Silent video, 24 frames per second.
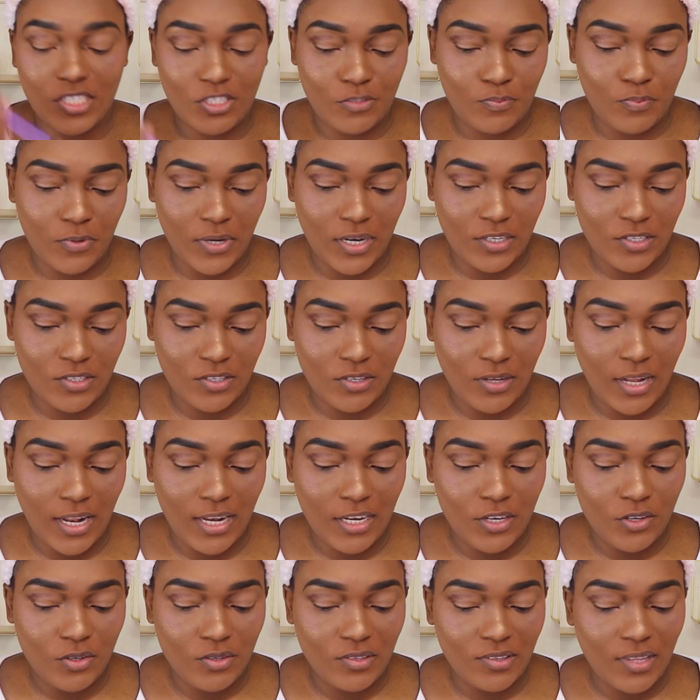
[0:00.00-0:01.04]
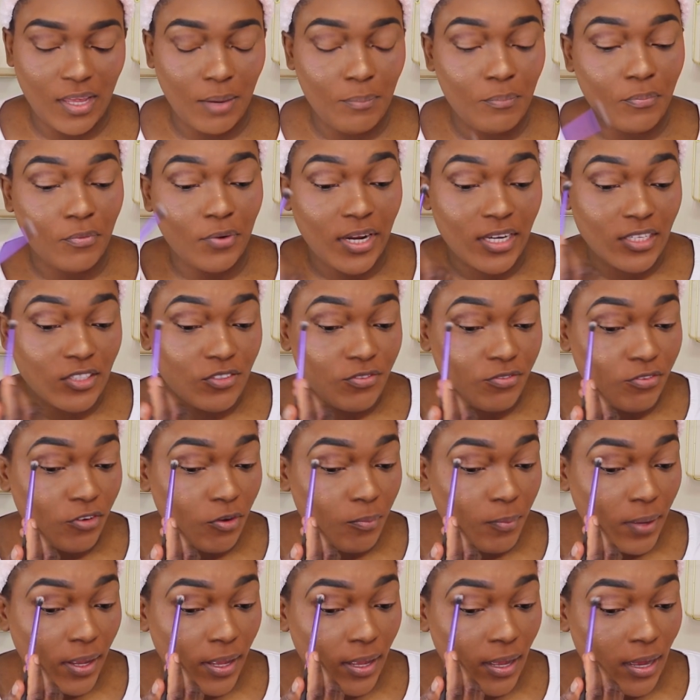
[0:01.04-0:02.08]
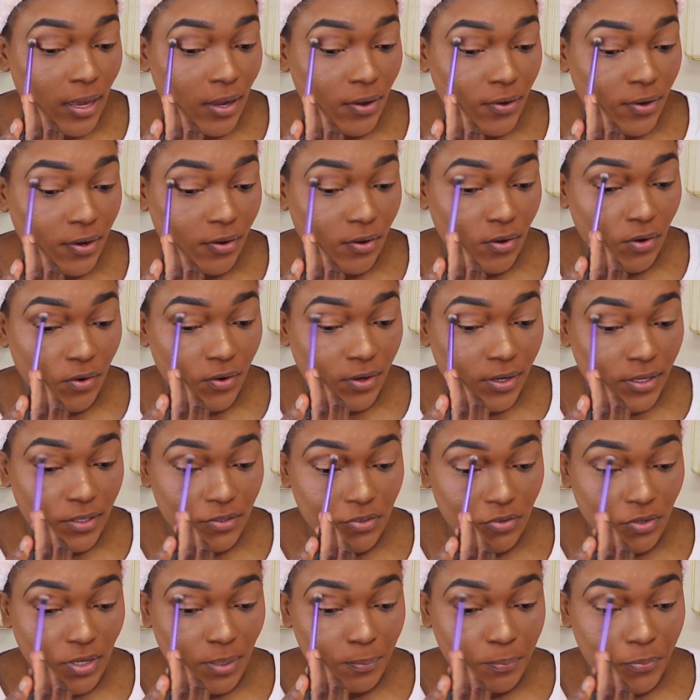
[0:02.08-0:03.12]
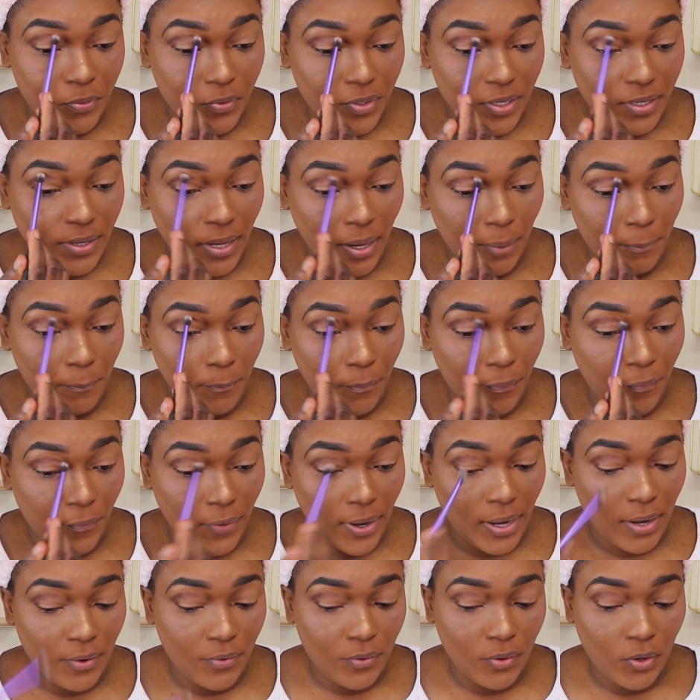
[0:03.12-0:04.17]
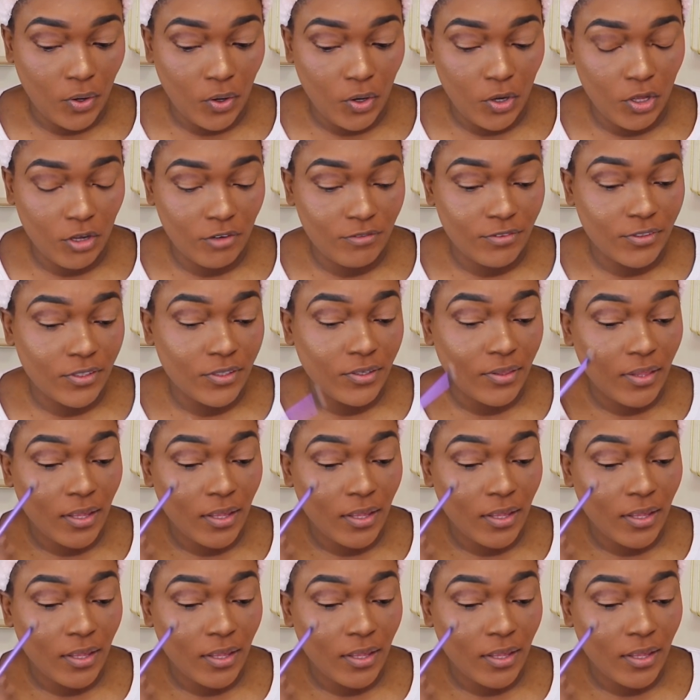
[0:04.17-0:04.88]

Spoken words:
this brush, so I'll use that brush for my outer corner. So I'm putting that brown all over